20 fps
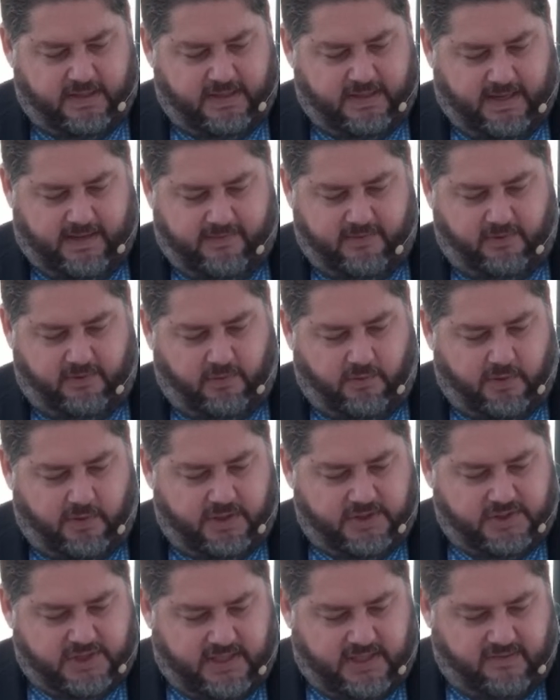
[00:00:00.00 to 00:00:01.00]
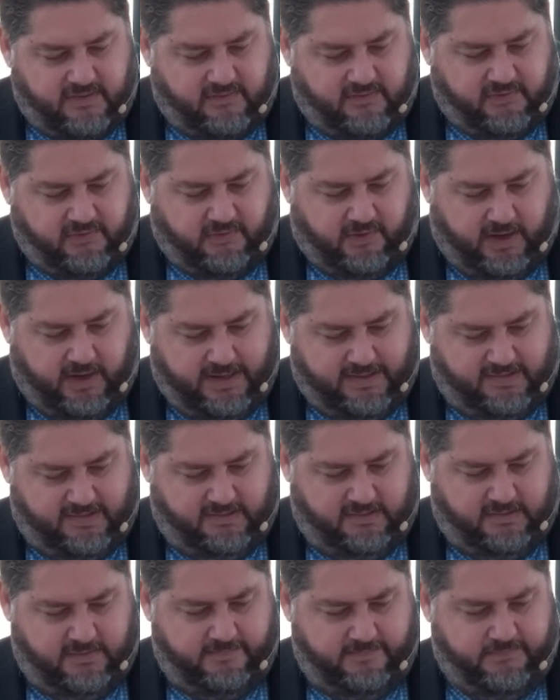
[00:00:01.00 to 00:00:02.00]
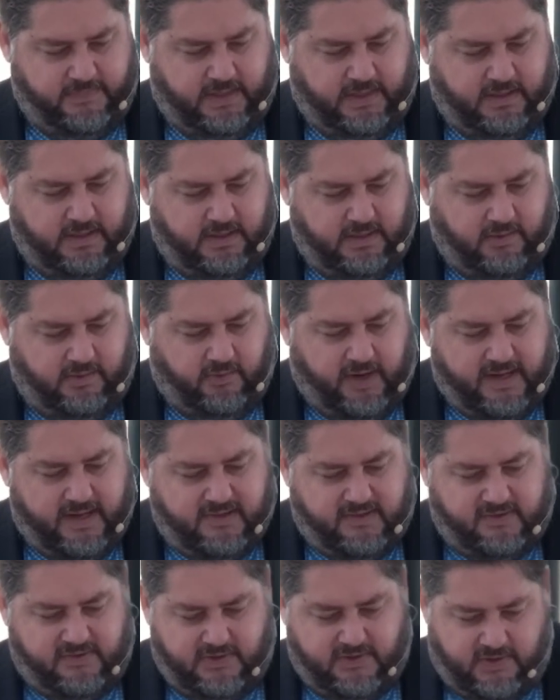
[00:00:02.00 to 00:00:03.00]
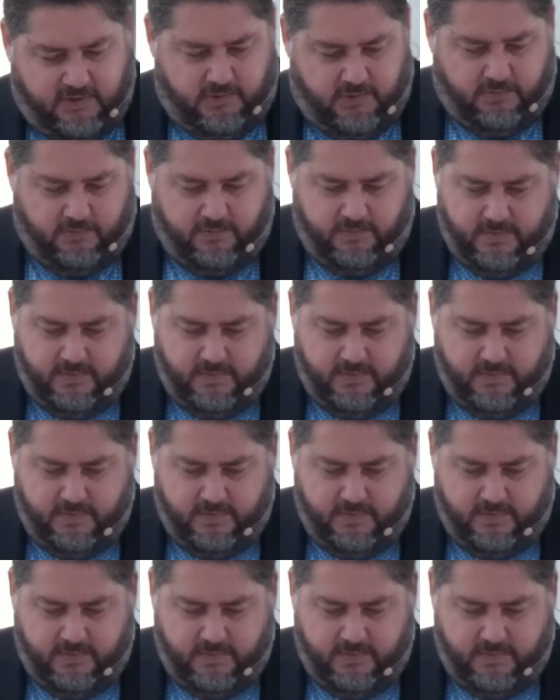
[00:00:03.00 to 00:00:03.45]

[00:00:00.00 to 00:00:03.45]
and the Lord Jesus Christ, grace to you